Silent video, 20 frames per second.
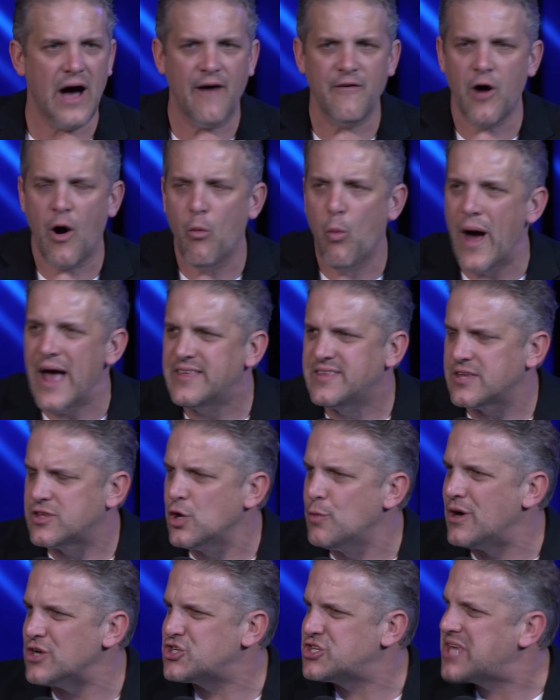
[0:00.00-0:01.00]
I
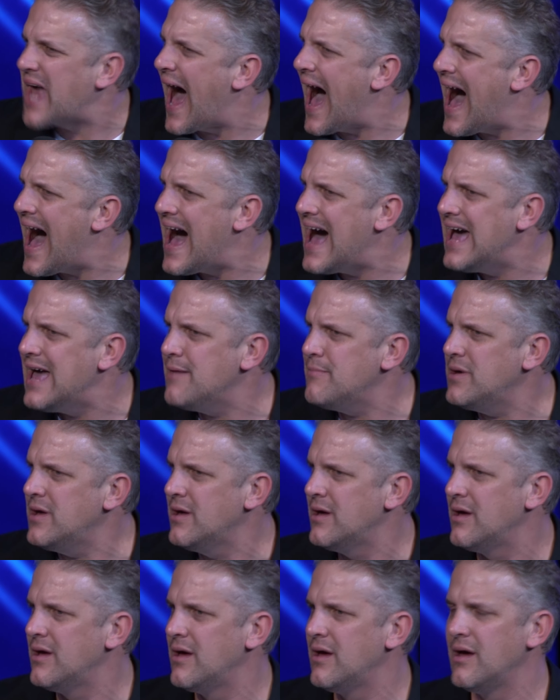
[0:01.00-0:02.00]
wasted too much
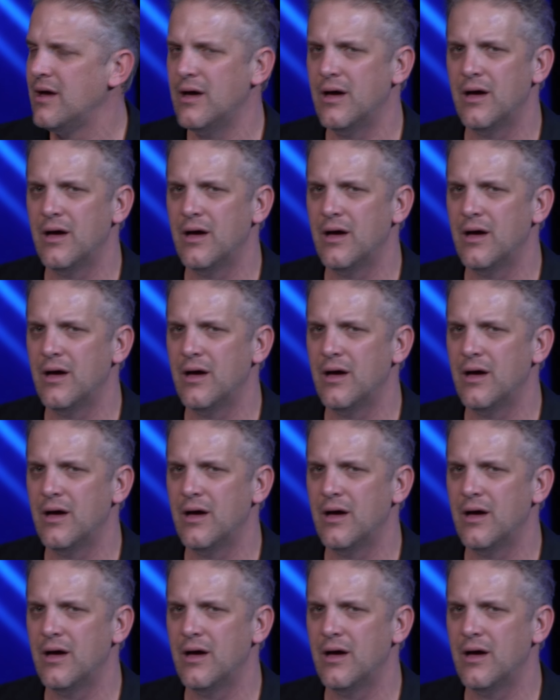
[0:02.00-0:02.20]
time.